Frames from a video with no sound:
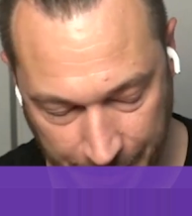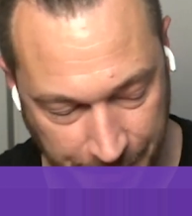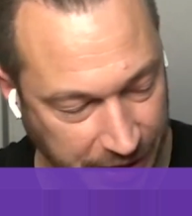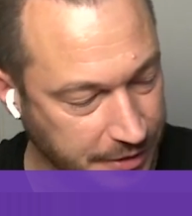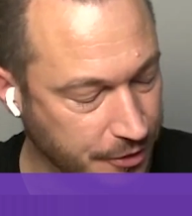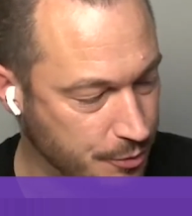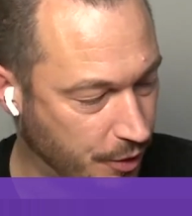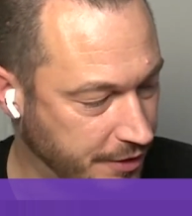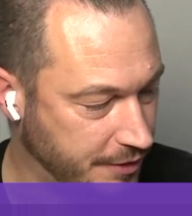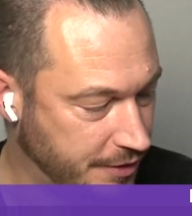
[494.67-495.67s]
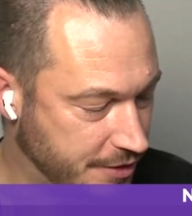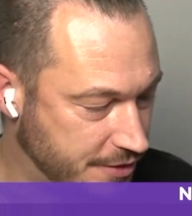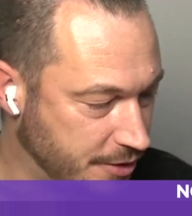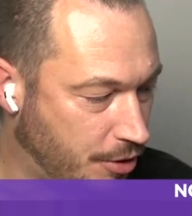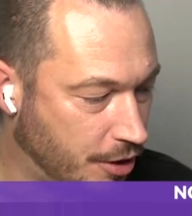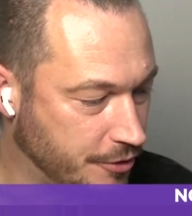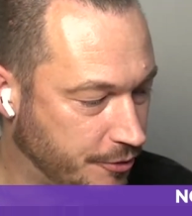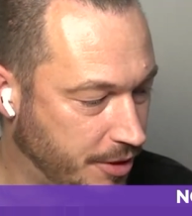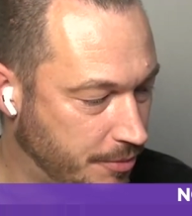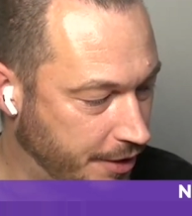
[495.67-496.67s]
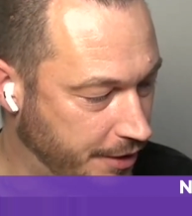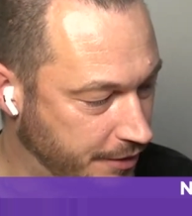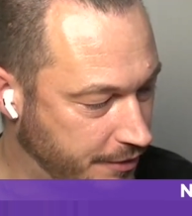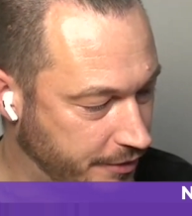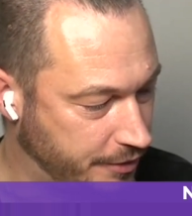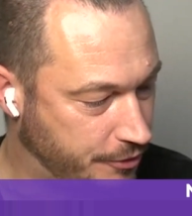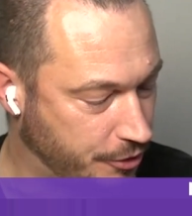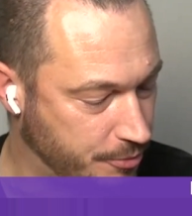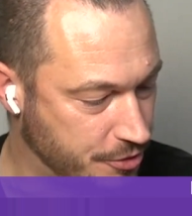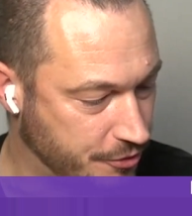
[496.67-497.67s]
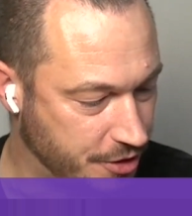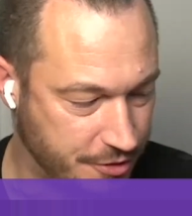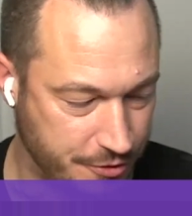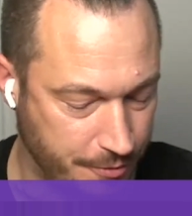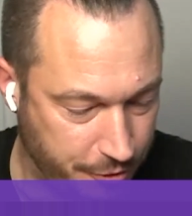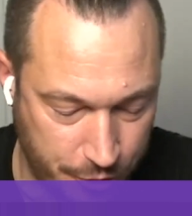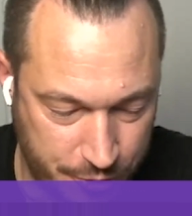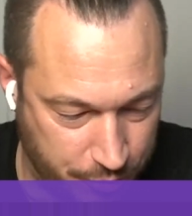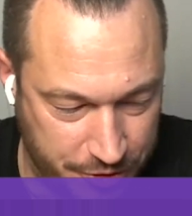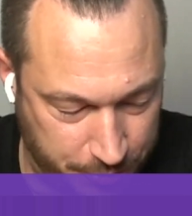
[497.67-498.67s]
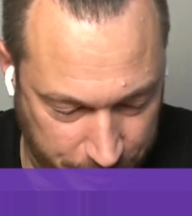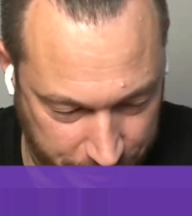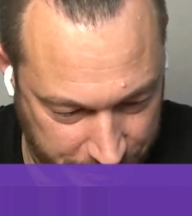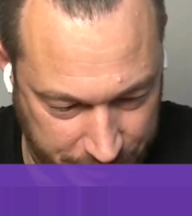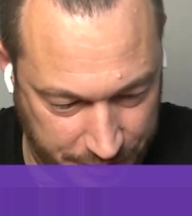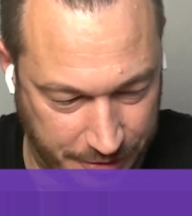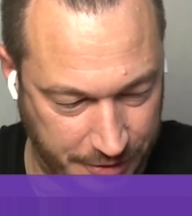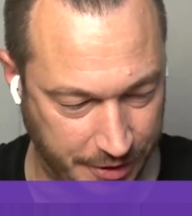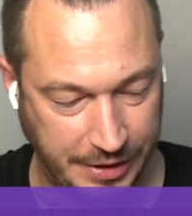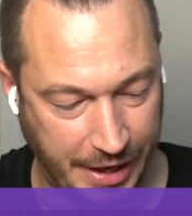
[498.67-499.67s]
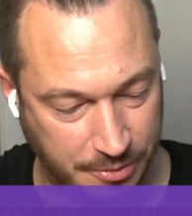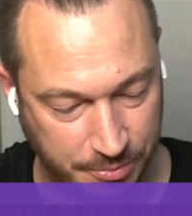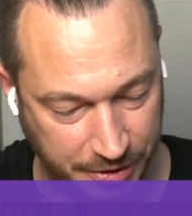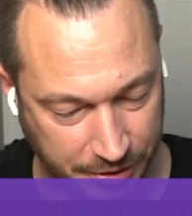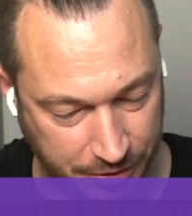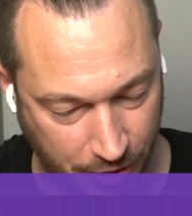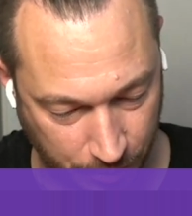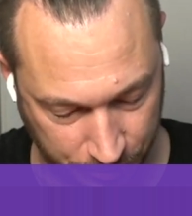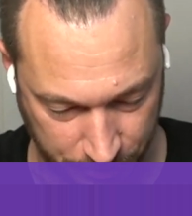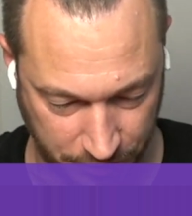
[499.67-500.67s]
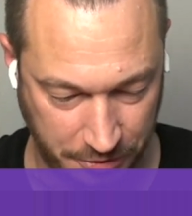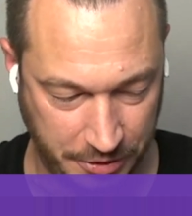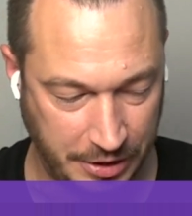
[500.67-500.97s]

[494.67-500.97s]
I mean, I think there's one thing that still boggles my mind in terms of just from first principles, it can't be optimal.